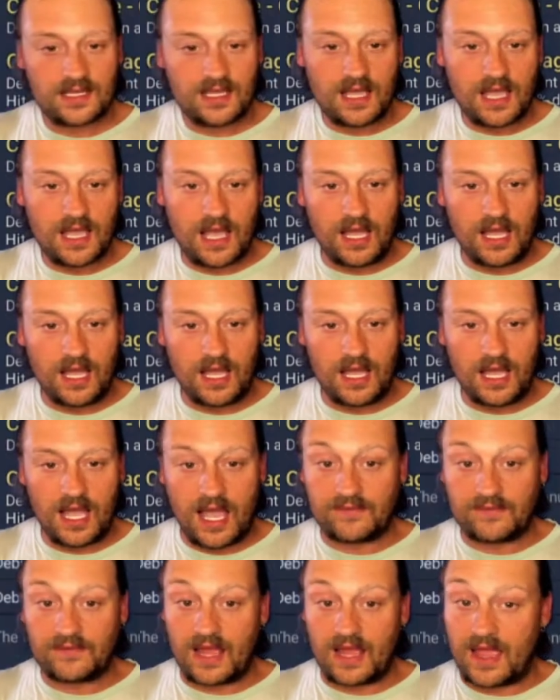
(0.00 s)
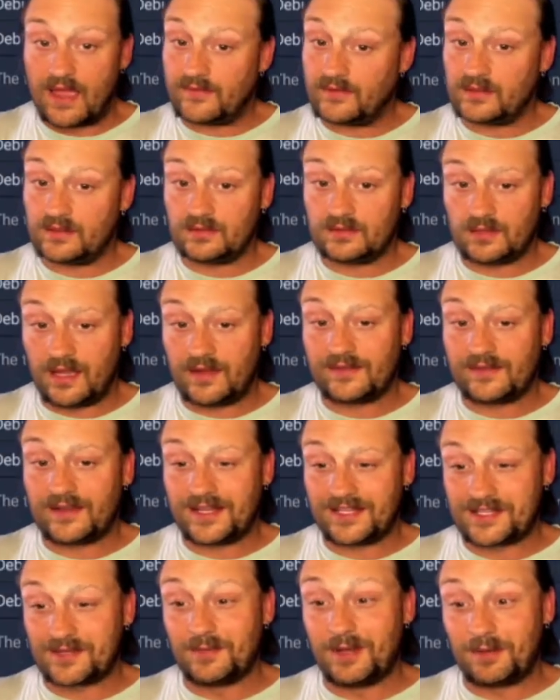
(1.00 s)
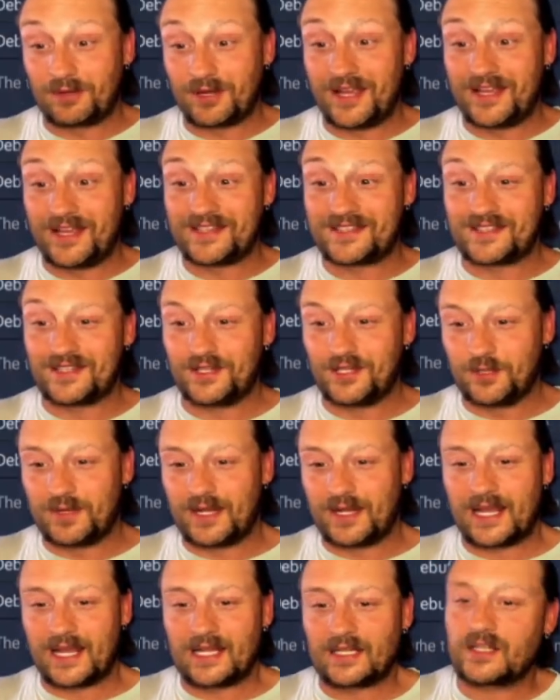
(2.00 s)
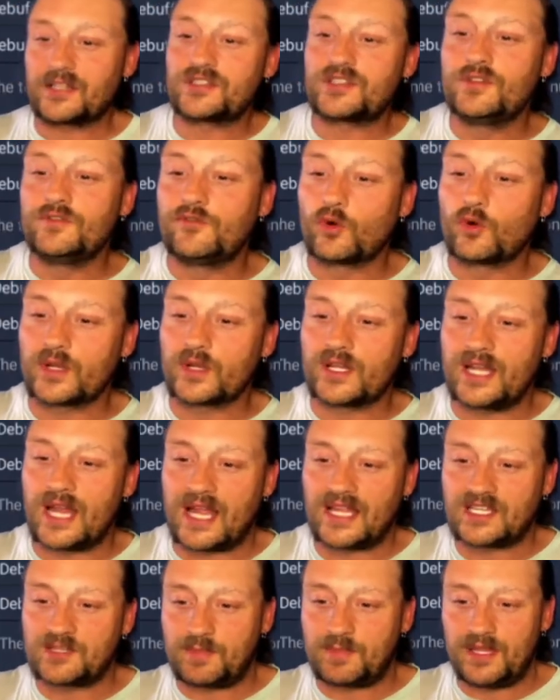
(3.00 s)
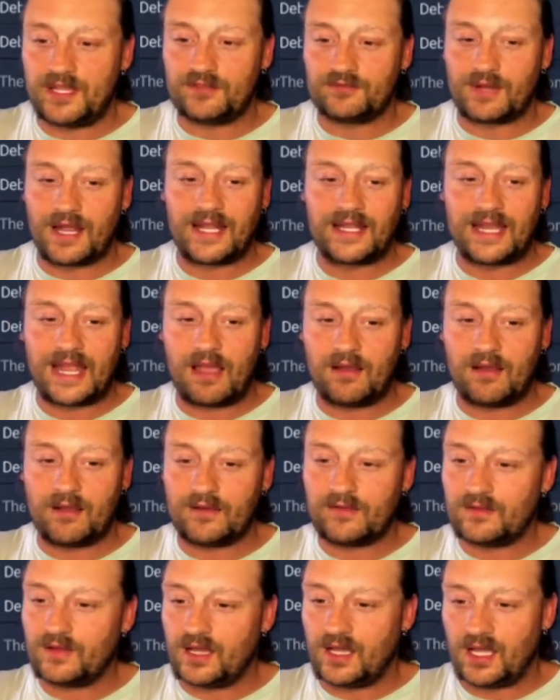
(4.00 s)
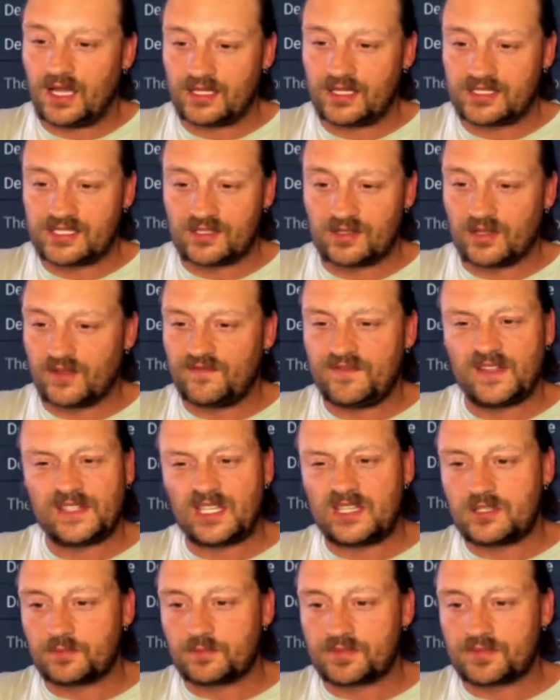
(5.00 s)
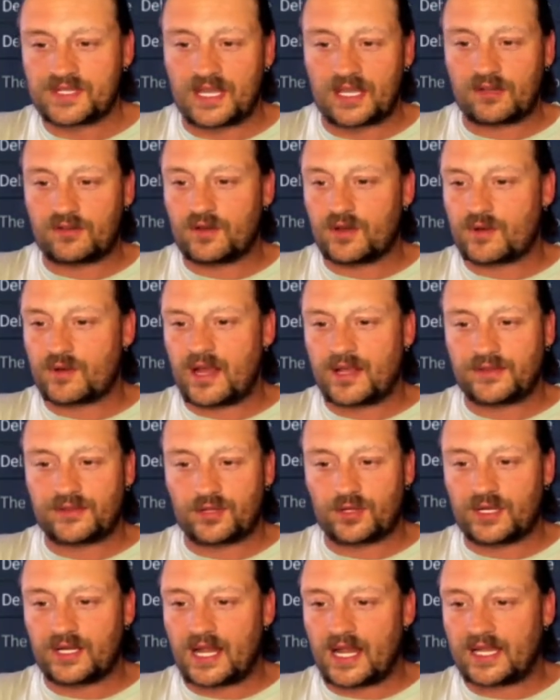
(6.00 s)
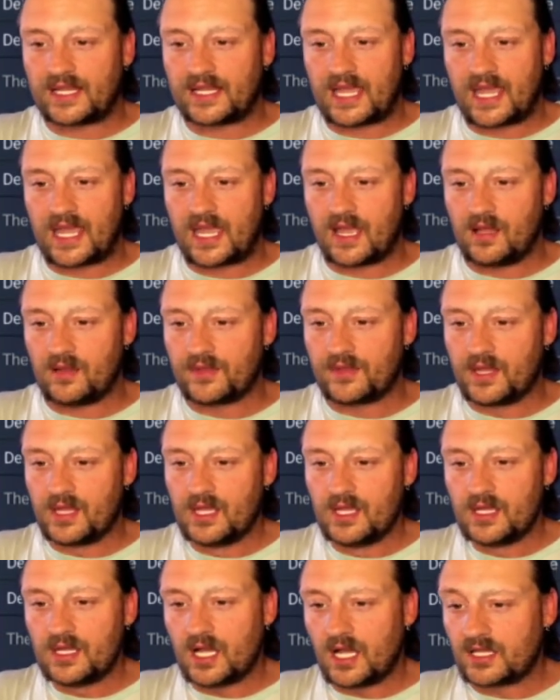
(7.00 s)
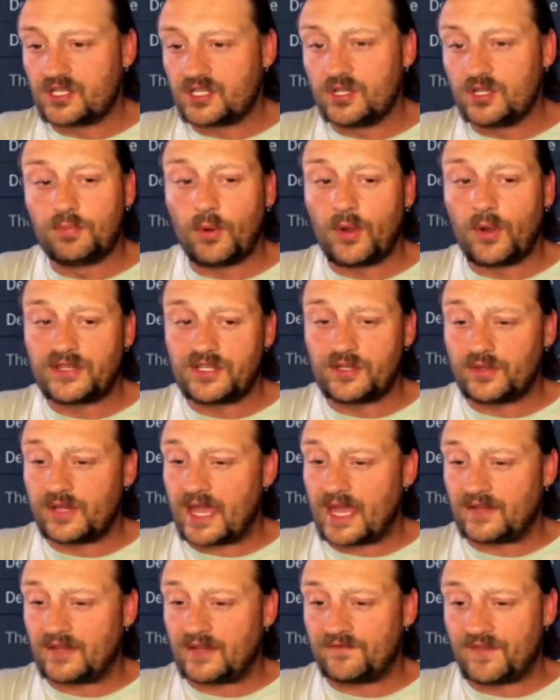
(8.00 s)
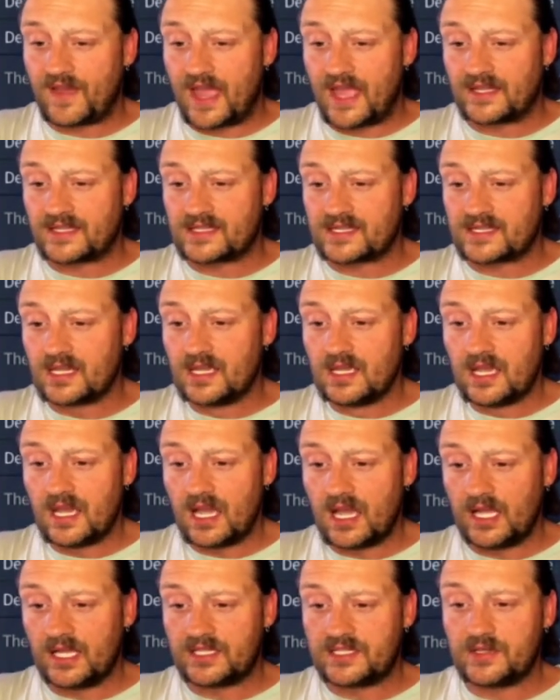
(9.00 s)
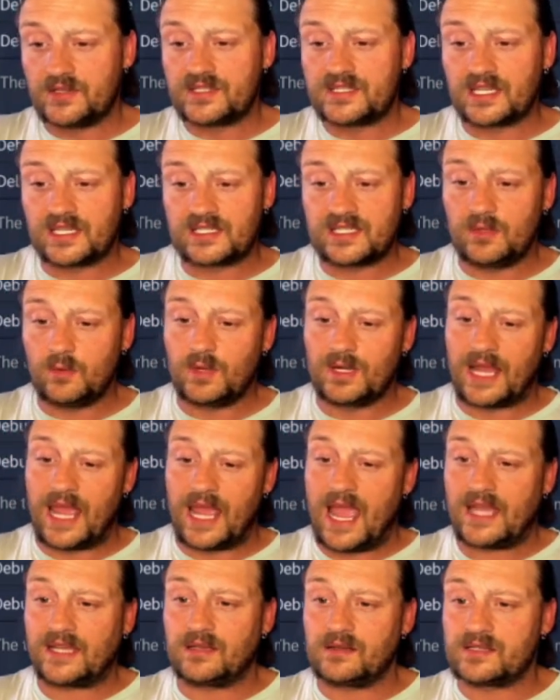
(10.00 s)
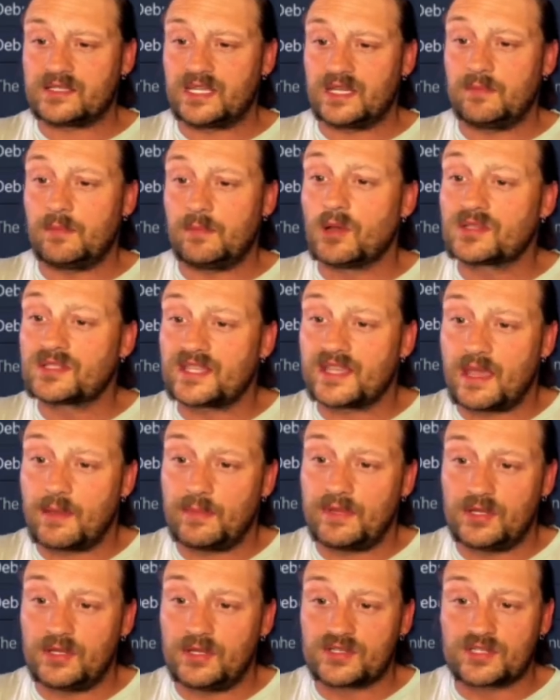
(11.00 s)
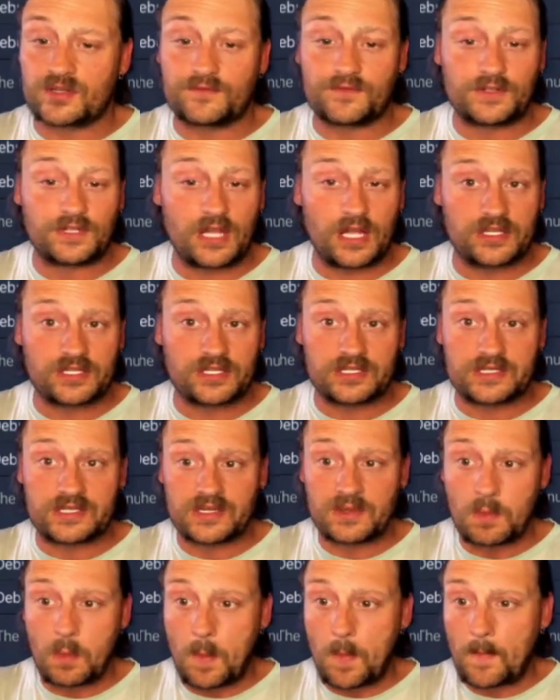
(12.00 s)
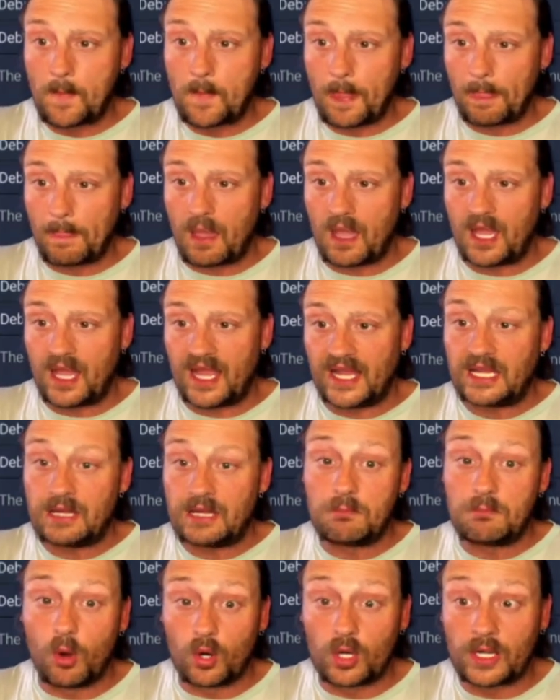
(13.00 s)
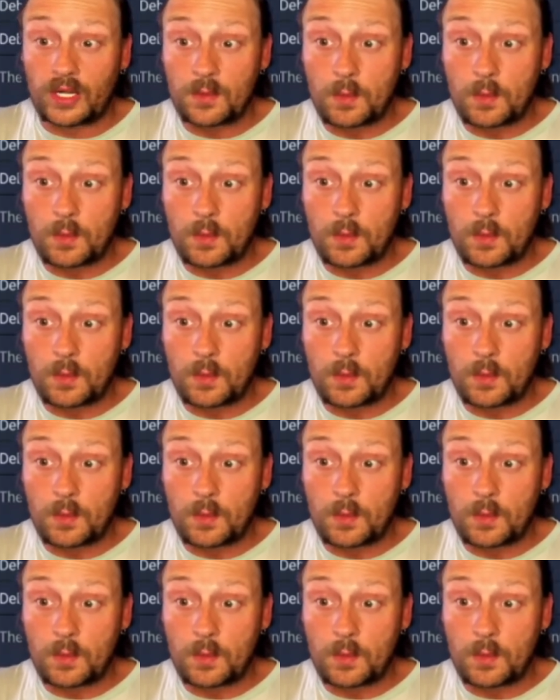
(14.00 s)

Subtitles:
I've got some upgrades to do, but I got her at 249 speed right now. She's only 52% crit rate, 39k health, 2.2k defense, and 261 accuracy. Mostly I've been using her for dungeons anymore.